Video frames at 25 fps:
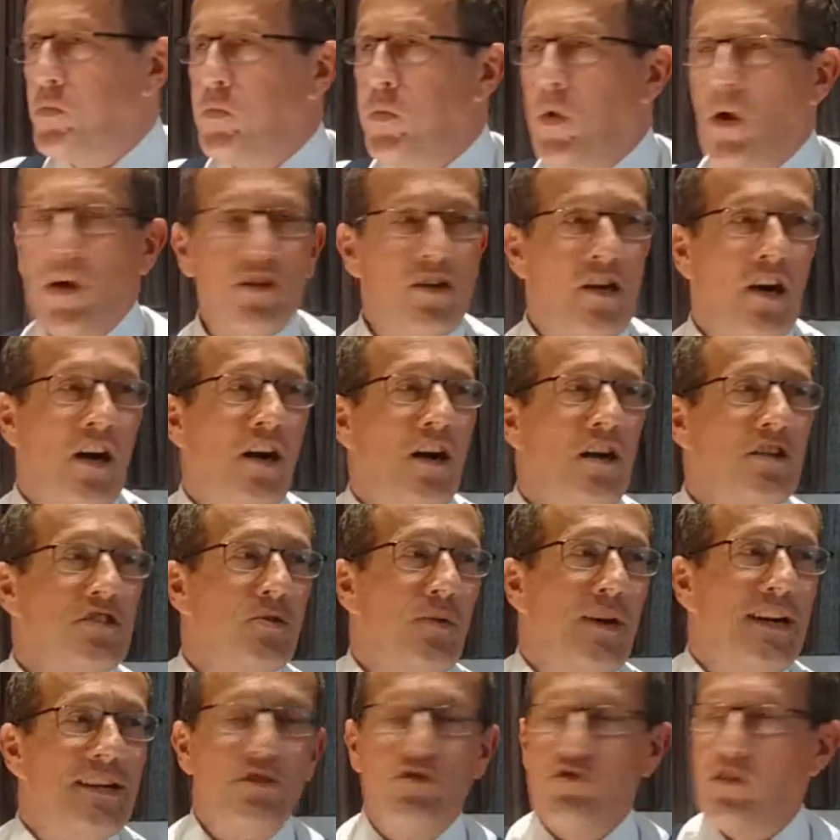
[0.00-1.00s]
What car
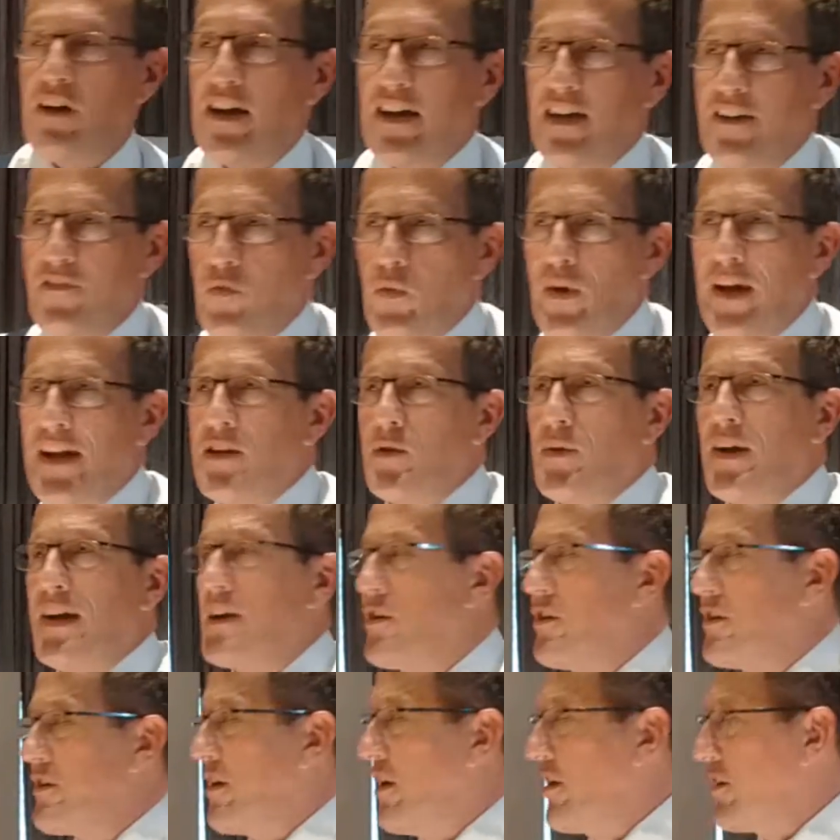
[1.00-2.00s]
do I drive? Where do I
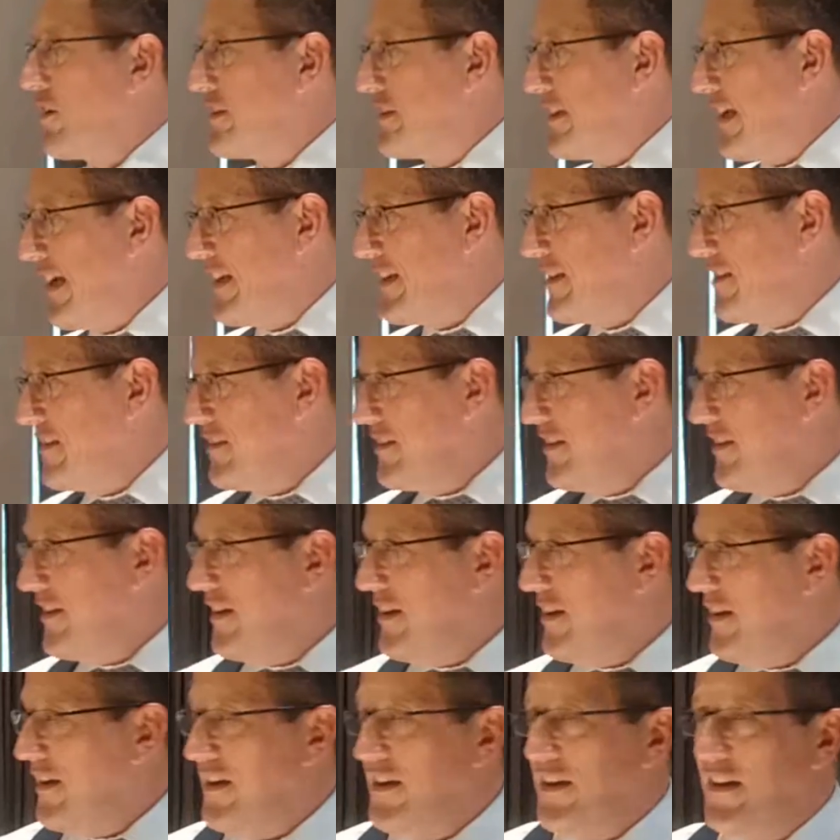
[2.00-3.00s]
go on holiday?
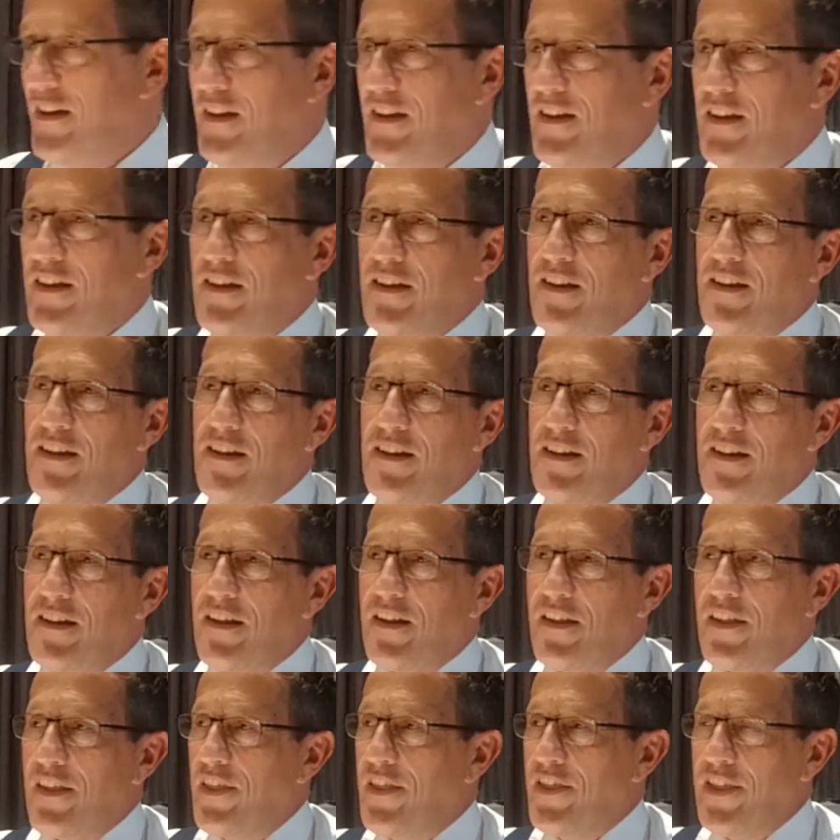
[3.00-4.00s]

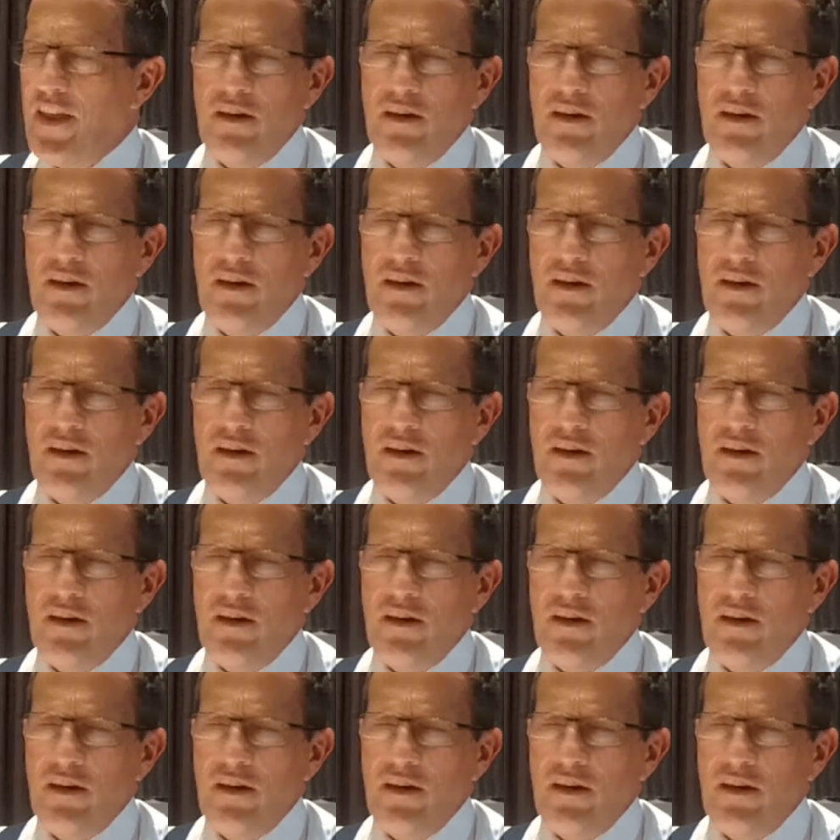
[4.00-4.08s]
Hmm.